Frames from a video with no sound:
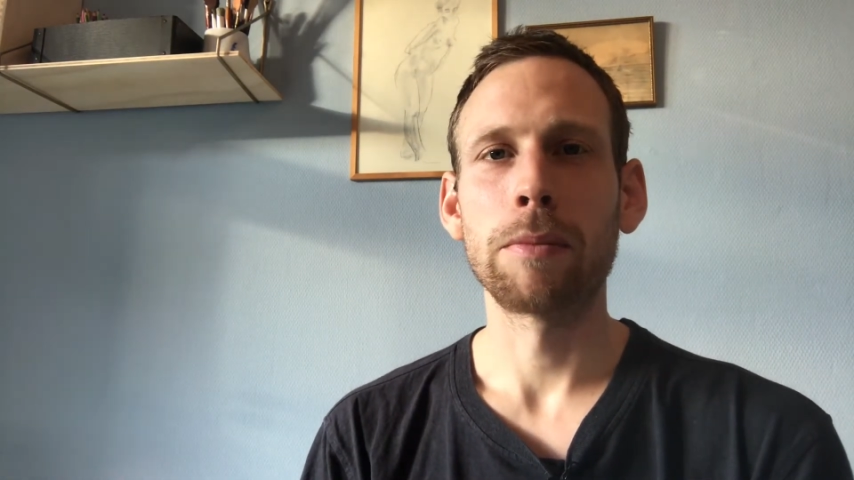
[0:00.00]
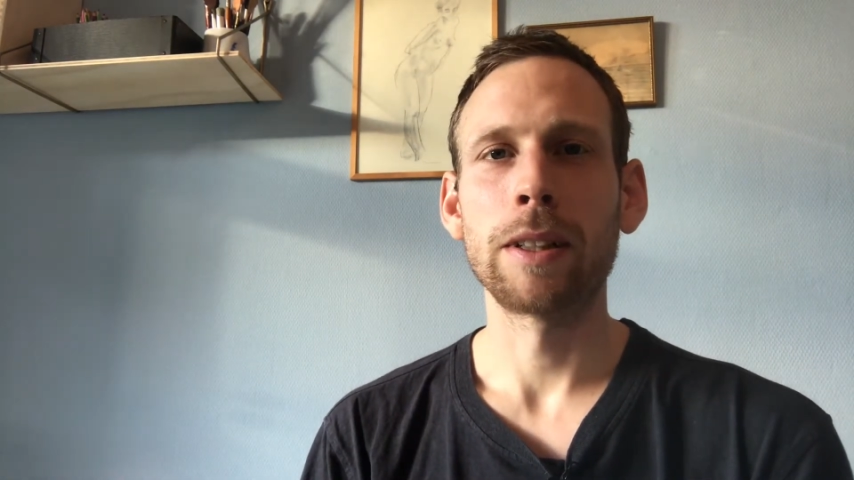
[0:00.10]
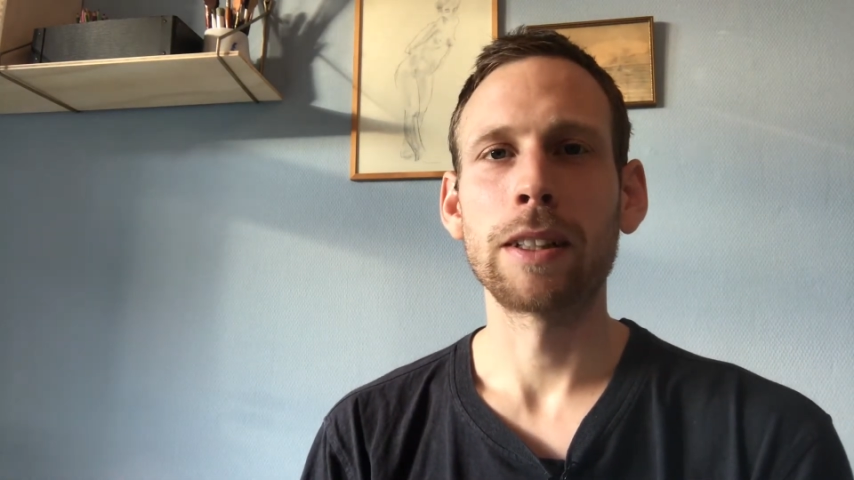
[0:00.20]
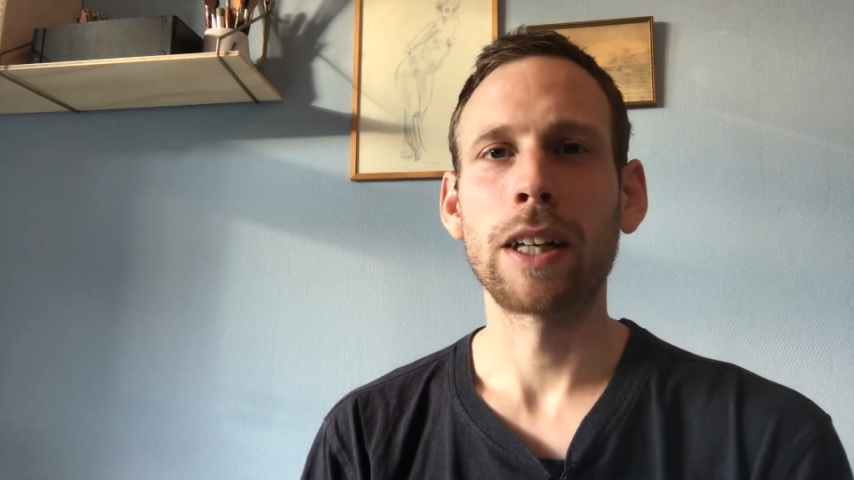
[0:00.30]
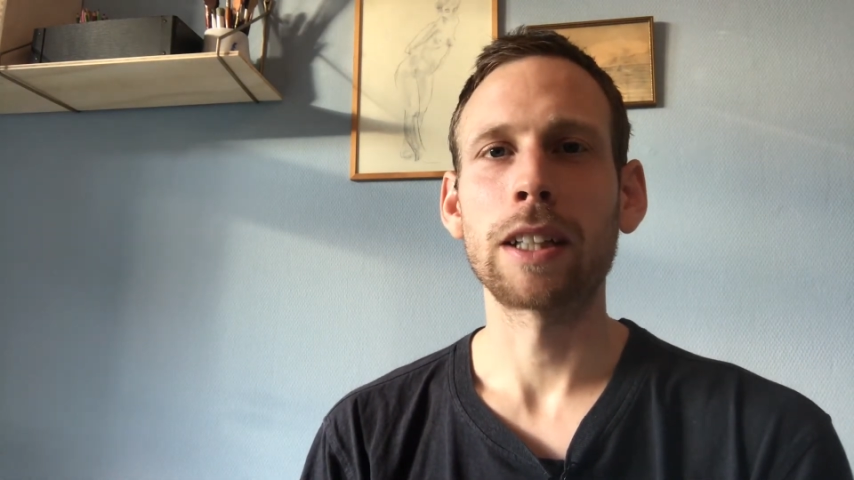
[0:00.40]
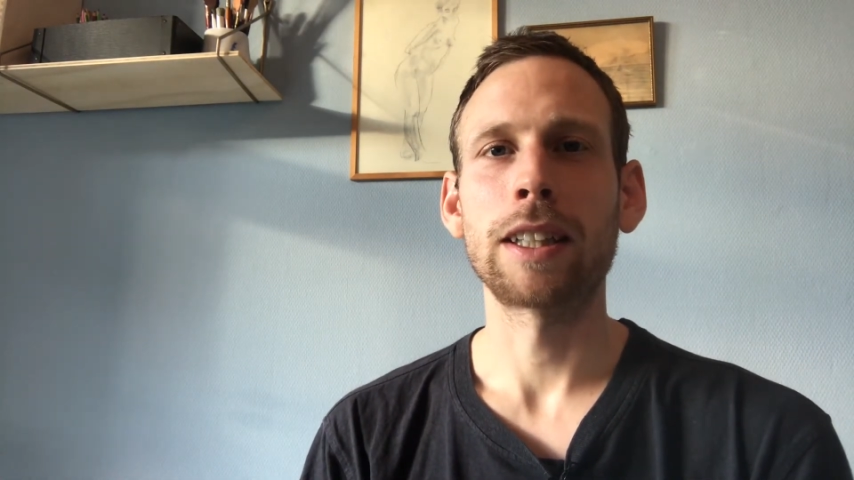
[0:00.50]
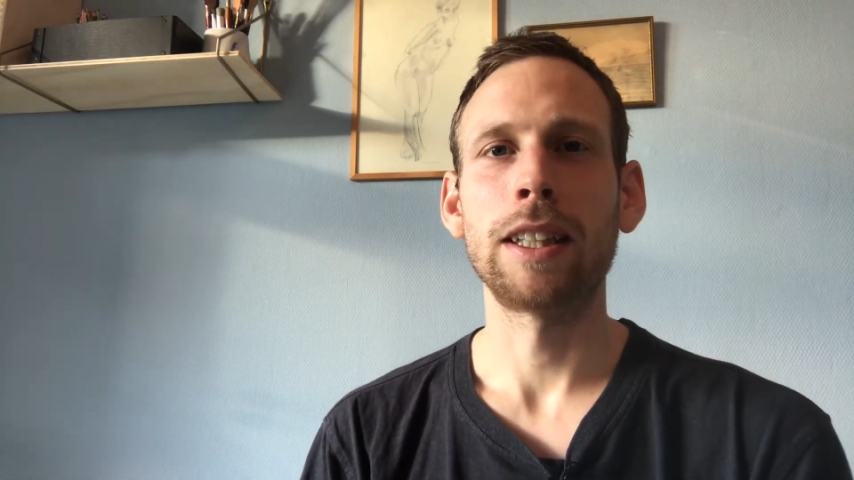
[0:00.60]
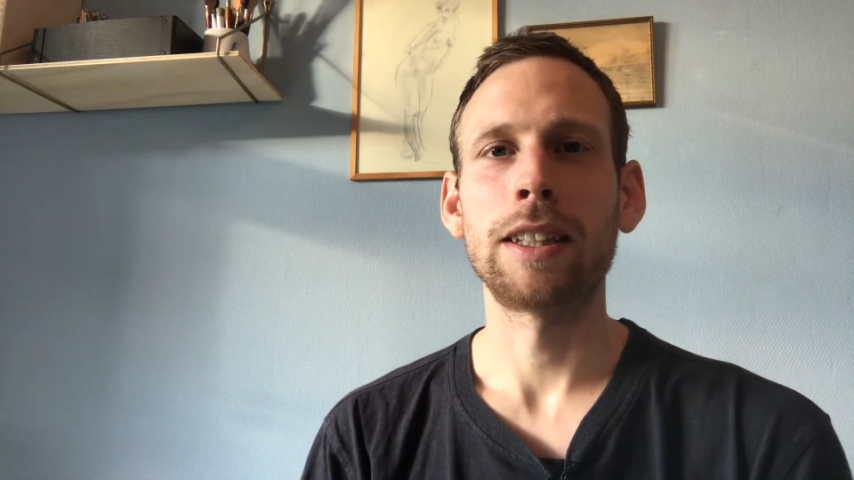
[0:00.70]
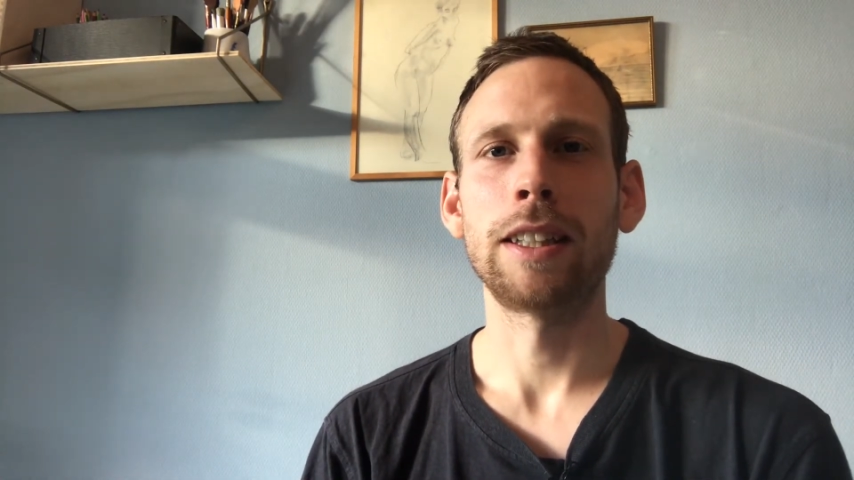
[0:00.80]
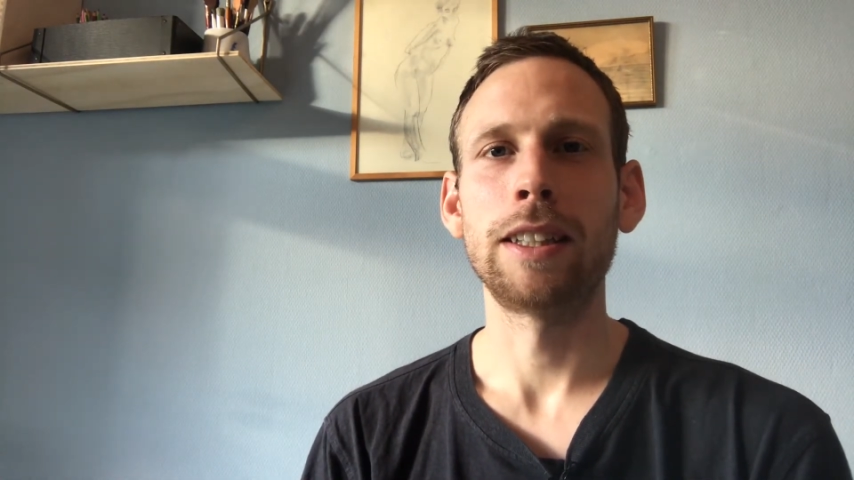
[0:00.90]
the dark
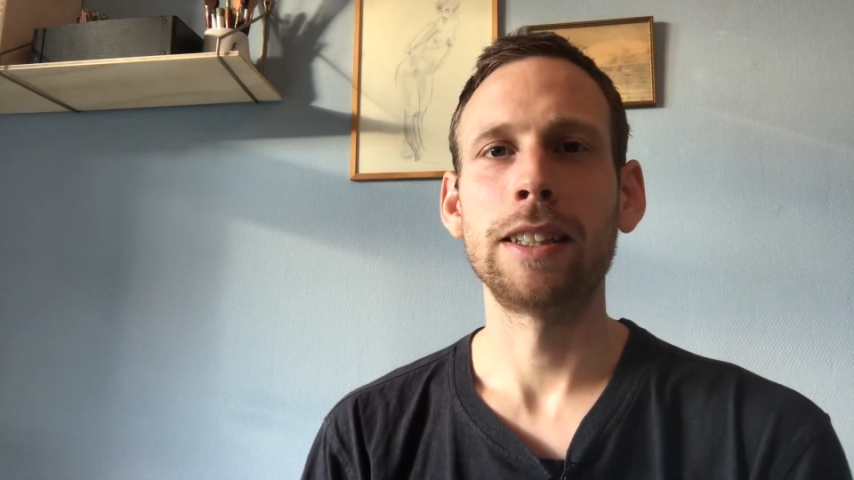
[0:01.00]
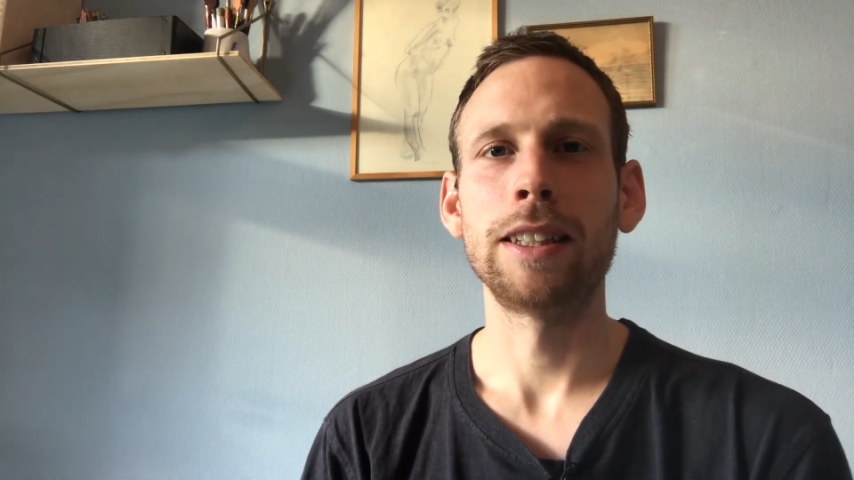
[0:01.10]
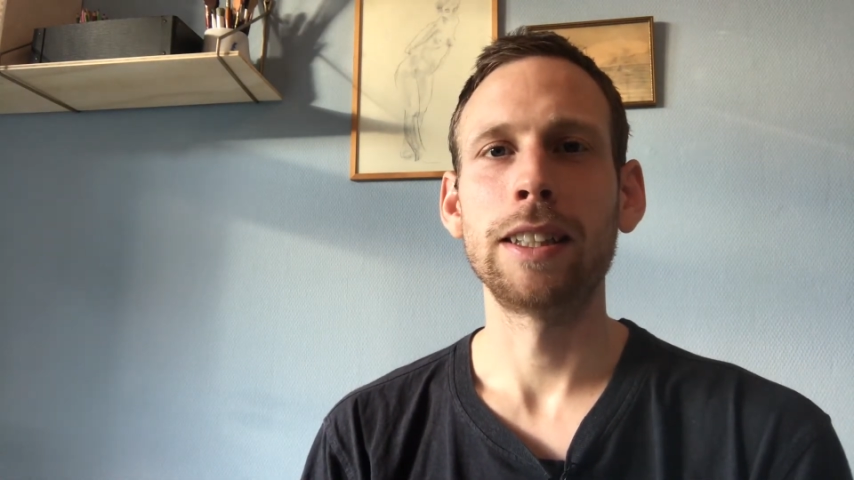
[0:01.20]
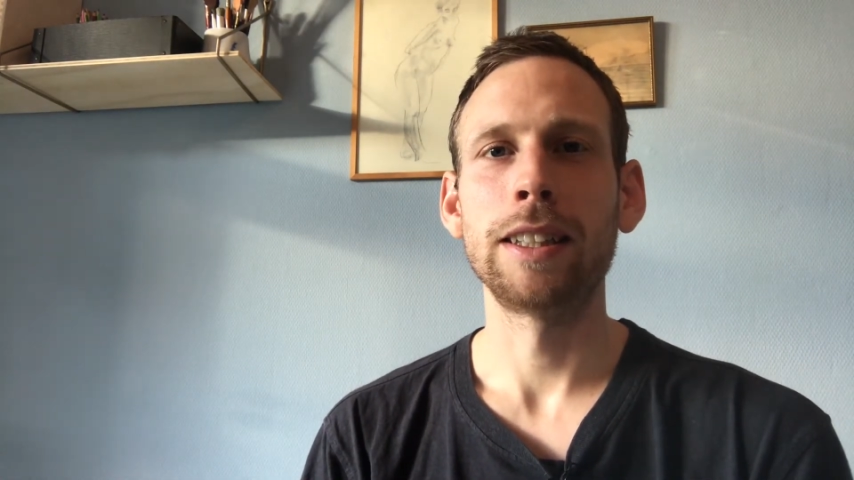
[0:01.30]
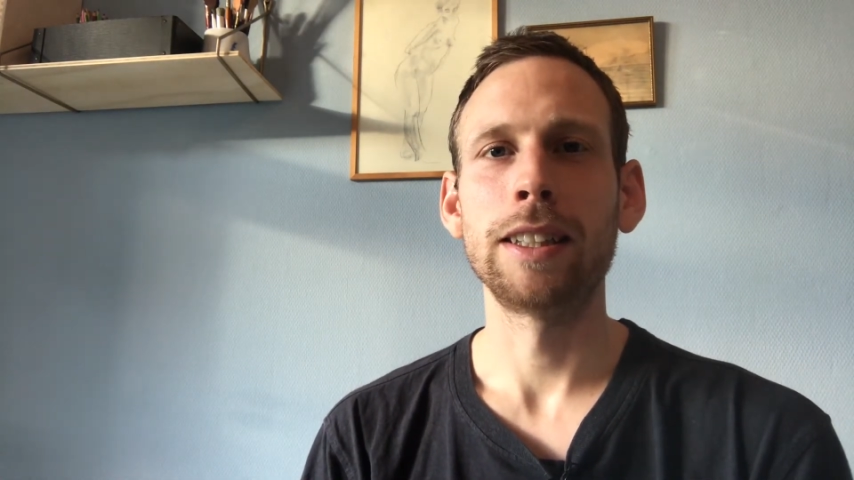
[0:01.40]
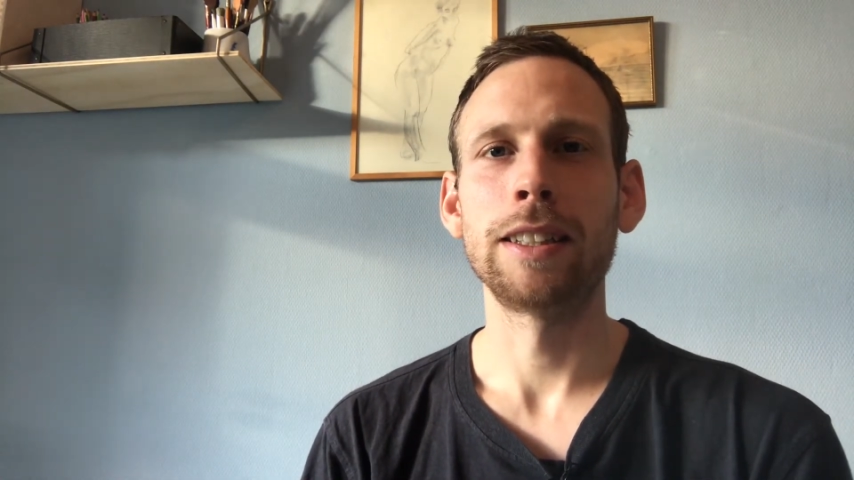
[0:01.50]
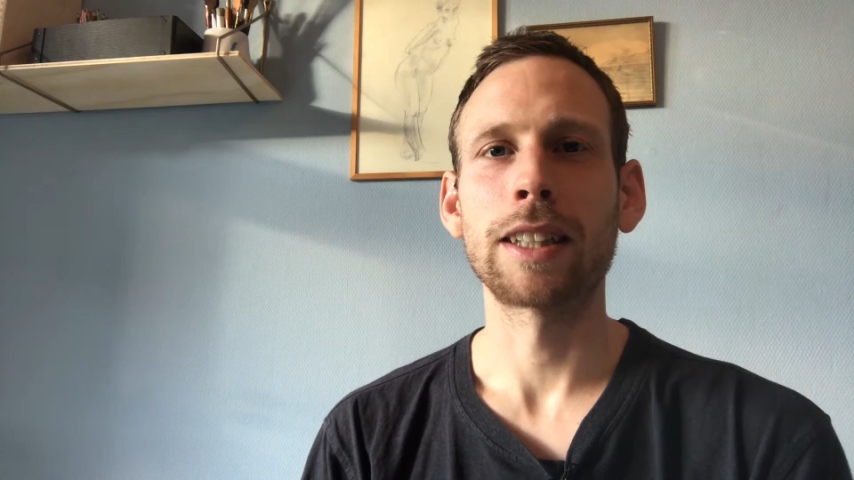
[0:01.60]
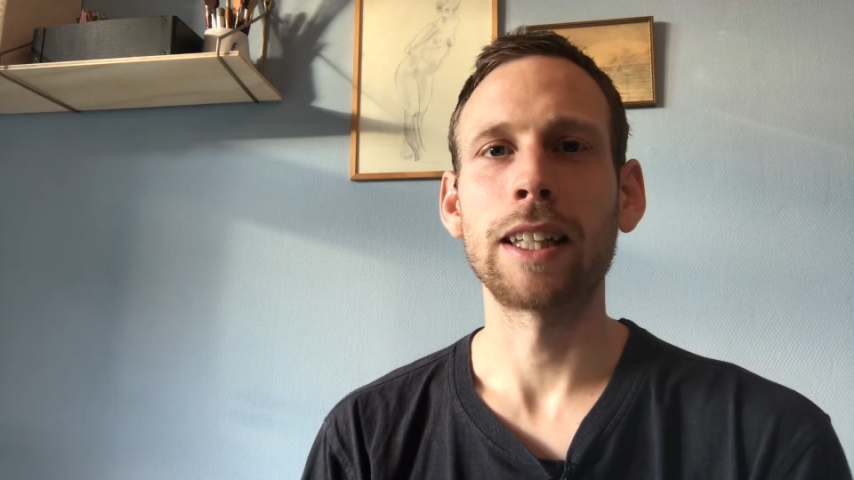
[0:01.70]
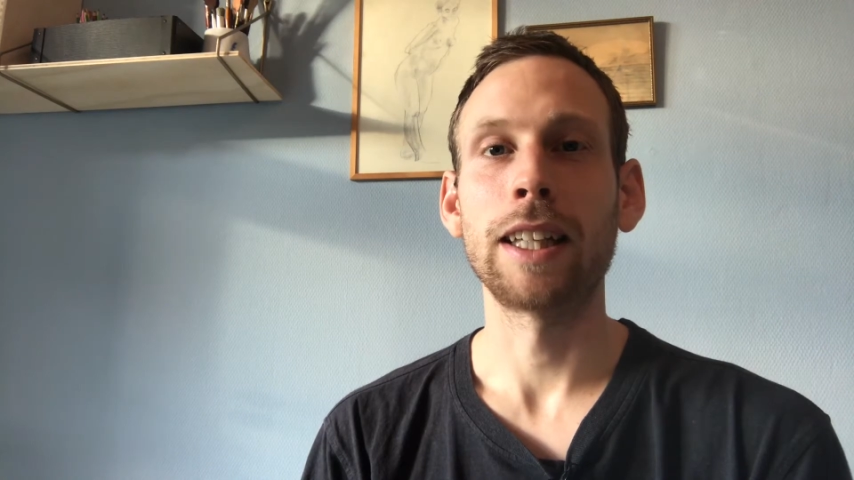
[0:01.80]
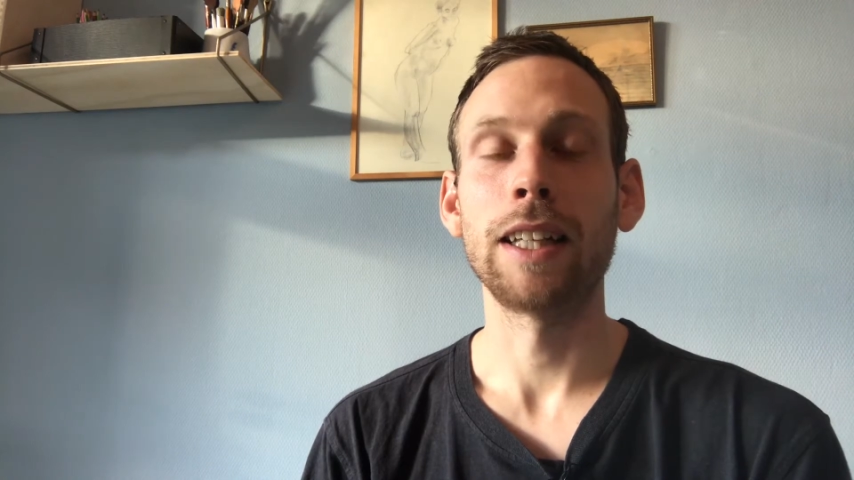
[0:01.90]
days here in the in
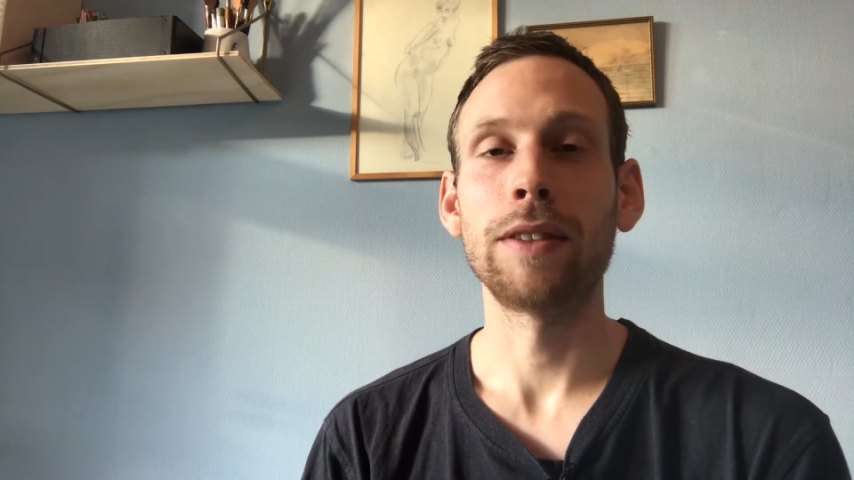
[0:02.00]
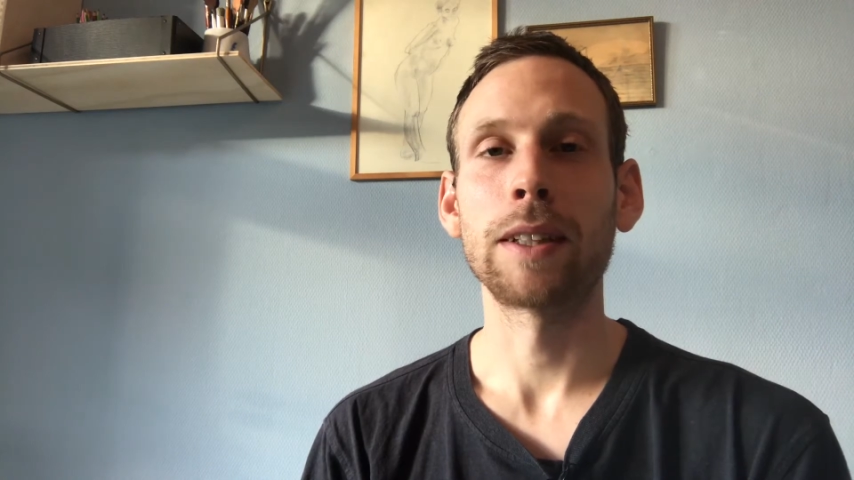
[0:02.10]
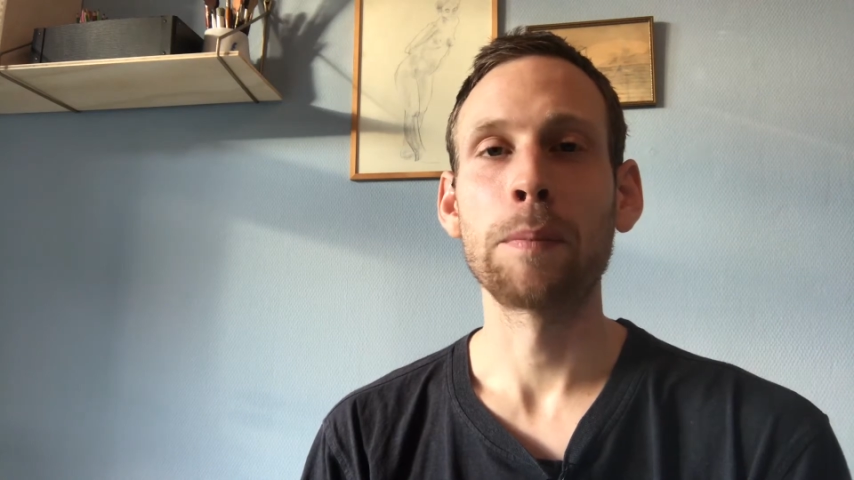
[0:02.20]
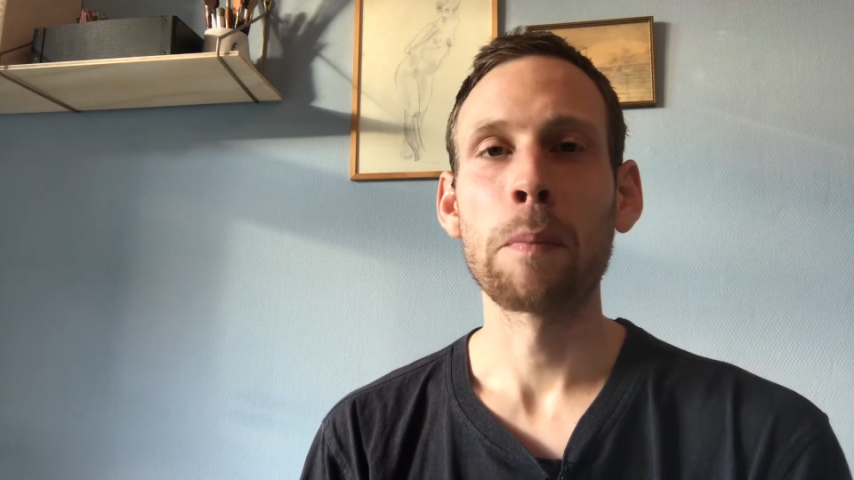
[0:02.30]
Scandinavia.